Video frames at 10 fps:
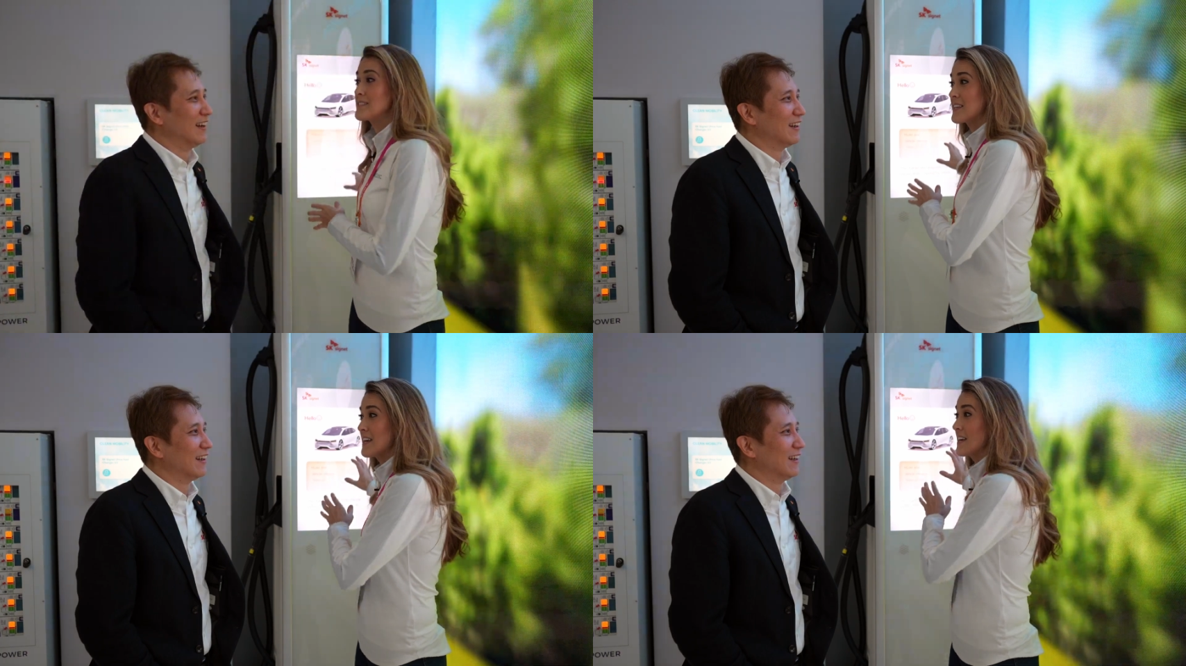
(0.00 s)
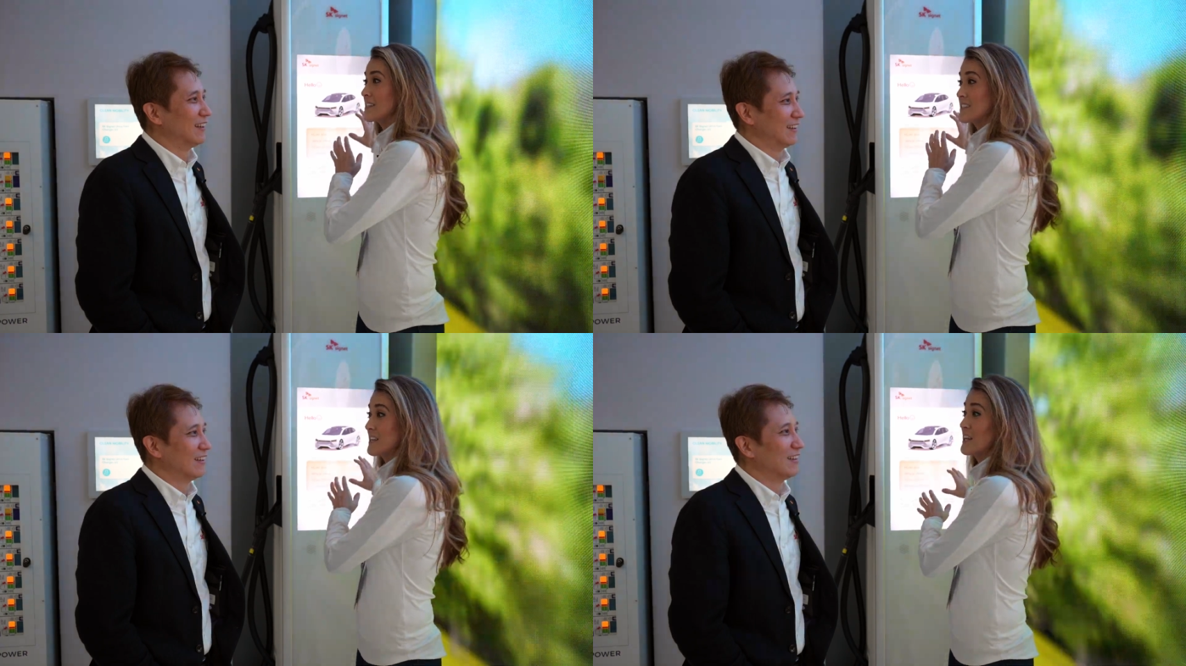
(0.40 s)
Speaker 1: SK
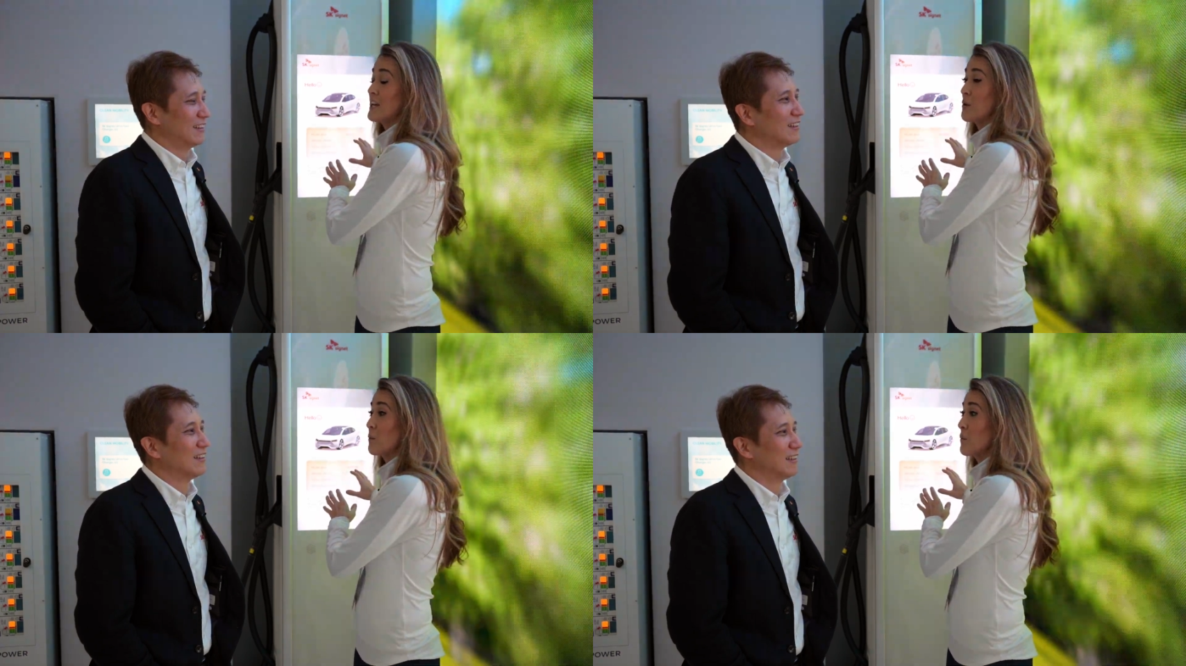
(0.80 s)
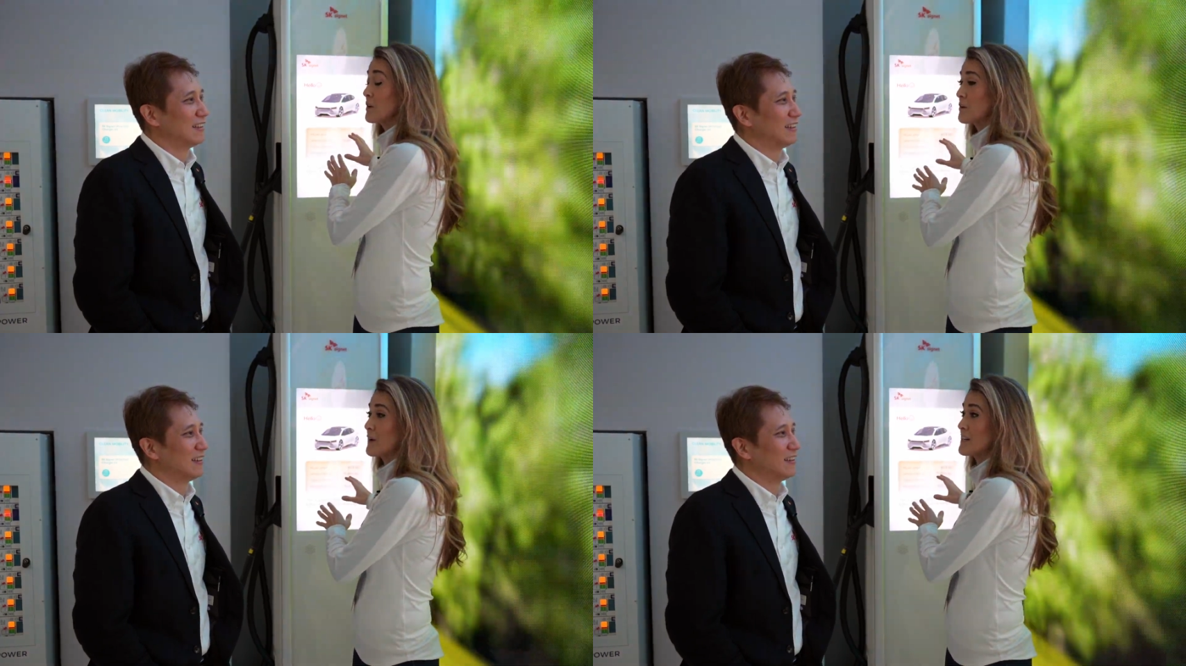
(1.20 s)
Signet and
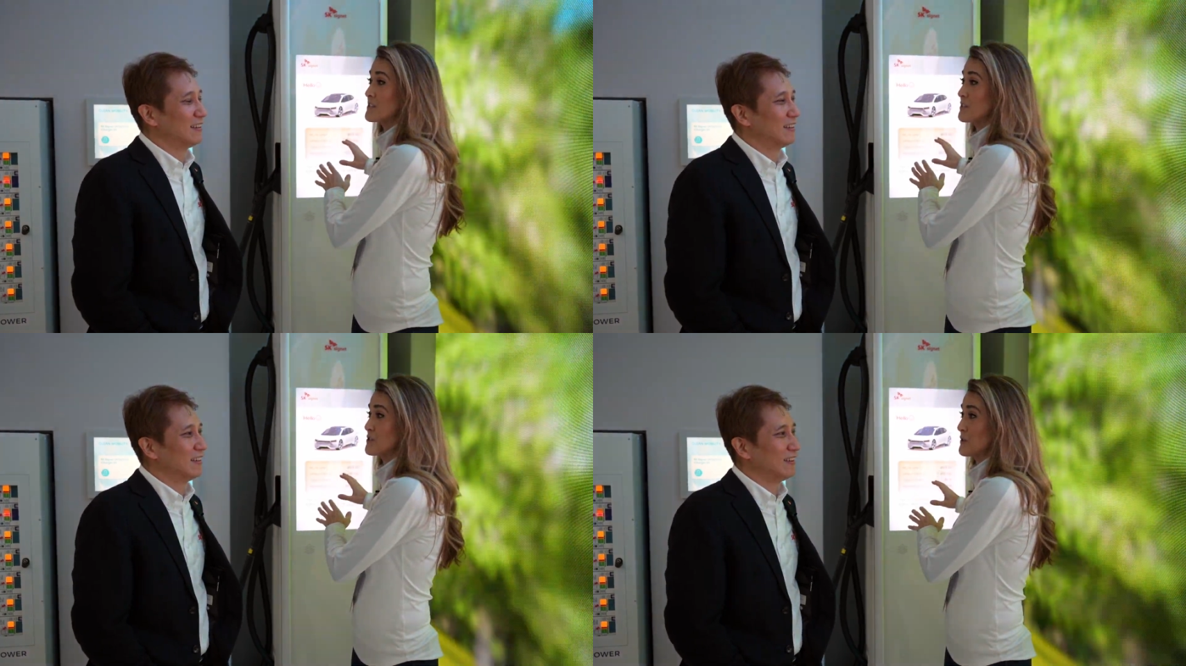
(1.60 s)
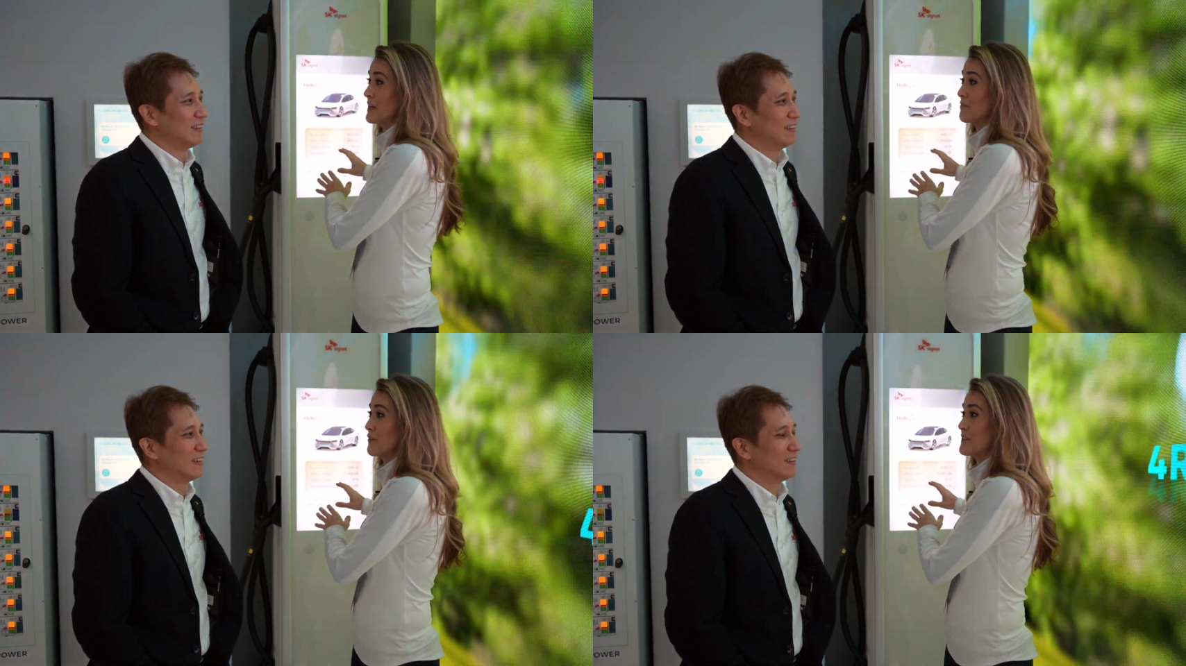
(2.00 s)
what you guys are
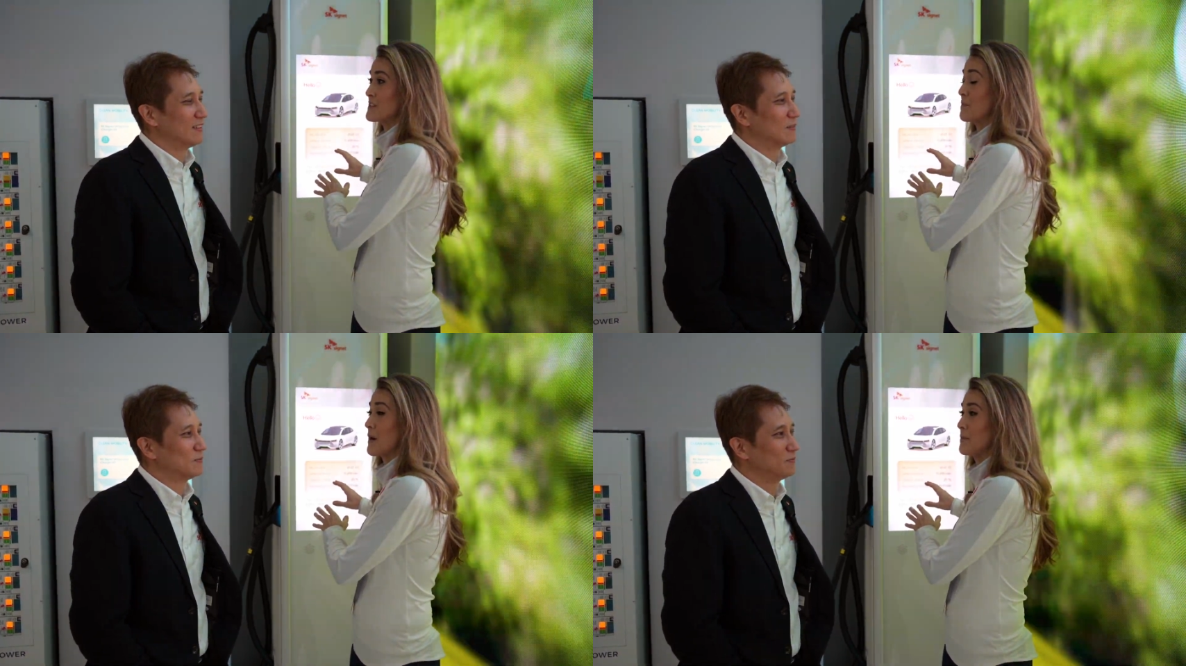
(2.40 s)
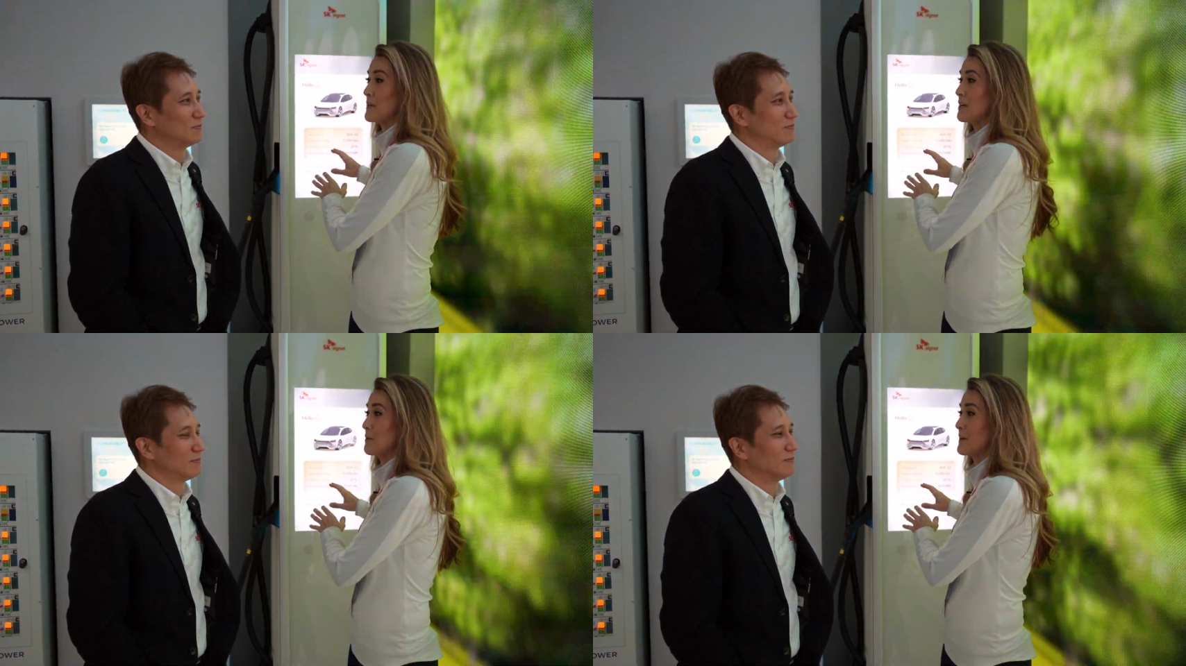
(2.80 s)
doing for this upcoming year,